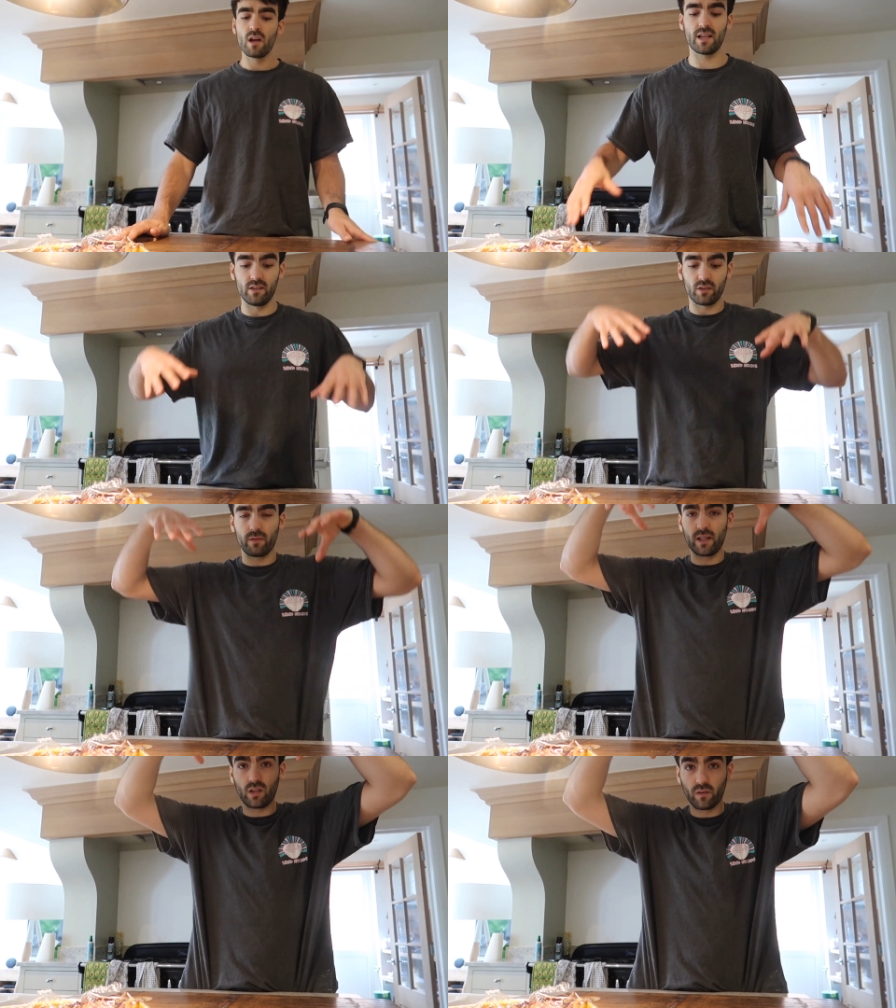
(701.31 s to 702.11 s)
It looks
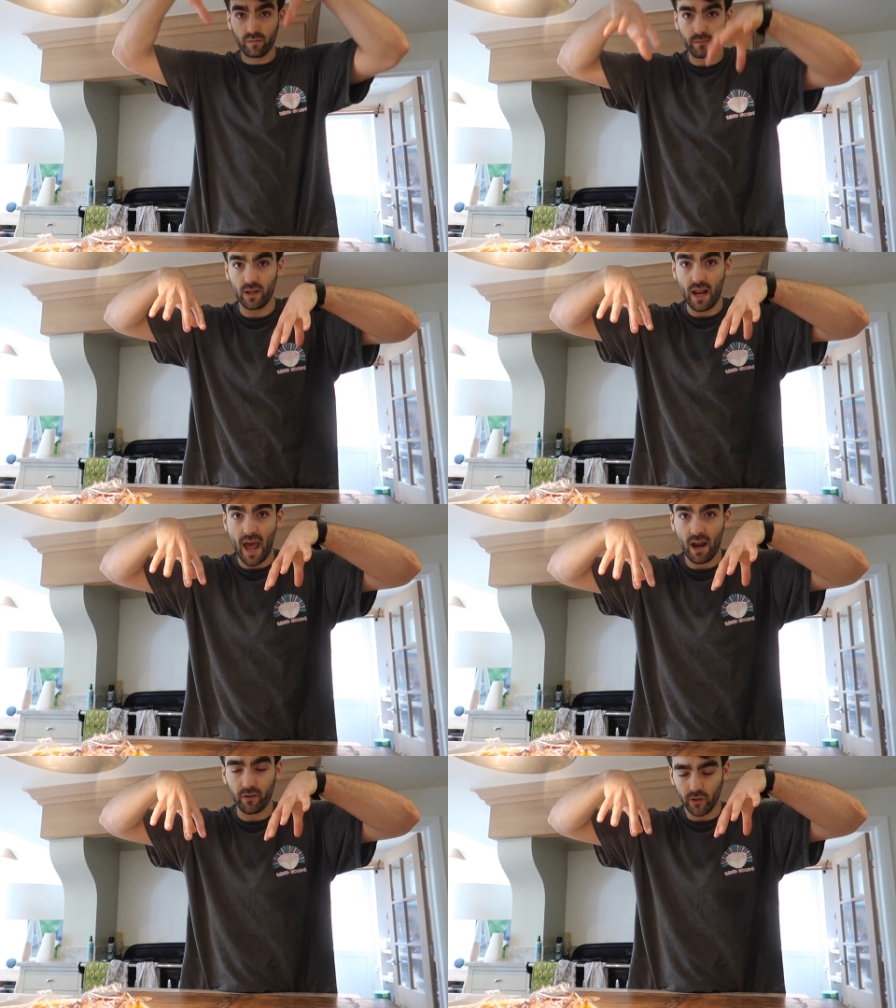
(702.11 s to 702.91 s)
really good from an
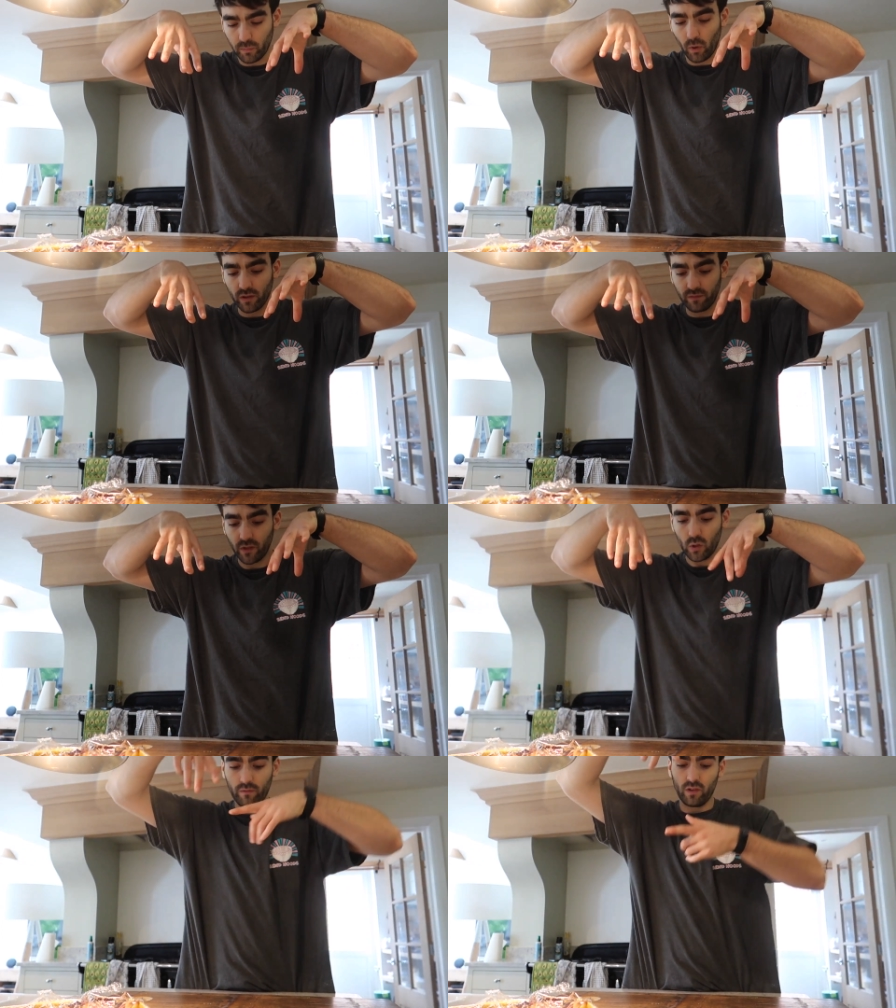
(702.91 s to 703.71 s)
aerial point of
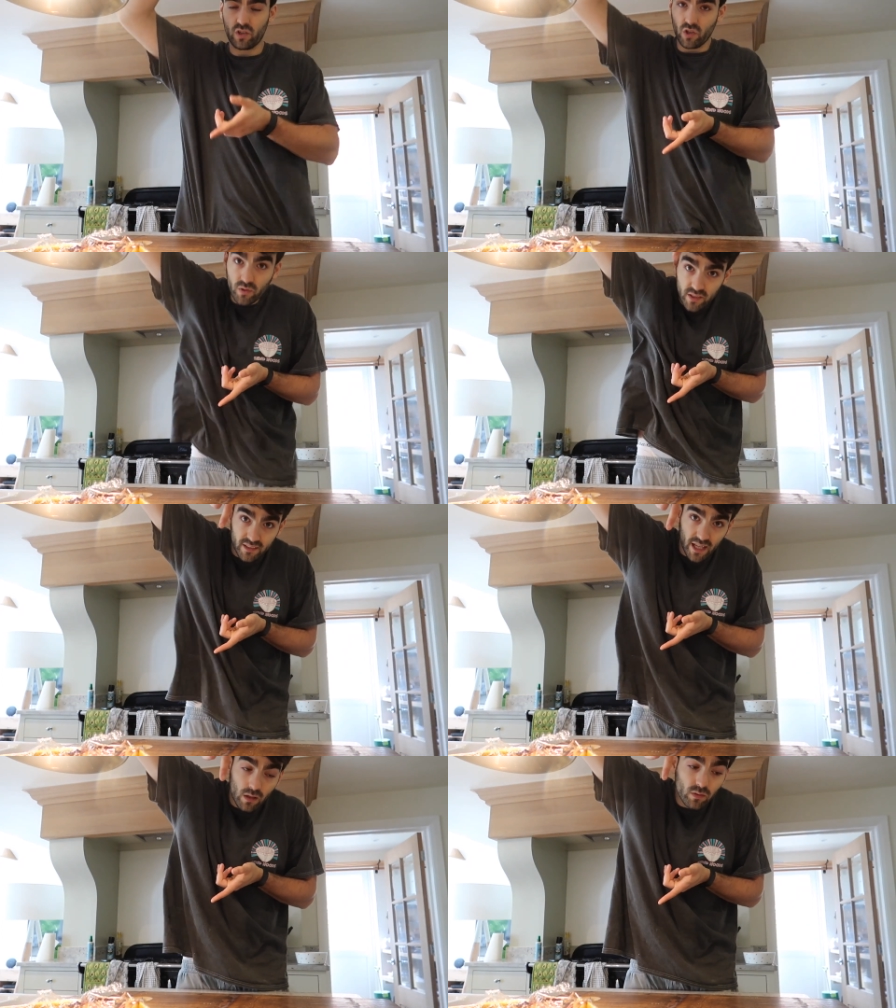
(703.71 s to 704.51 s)
view if you're shooting
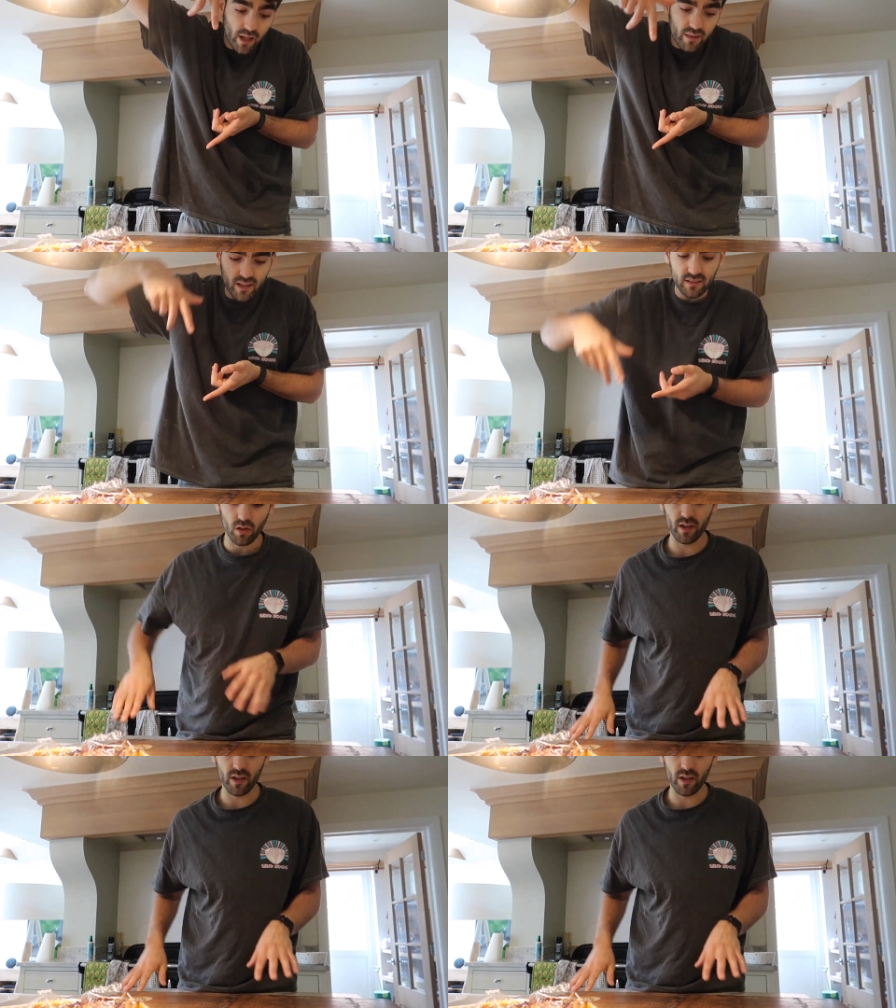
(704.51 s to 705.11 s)
down like this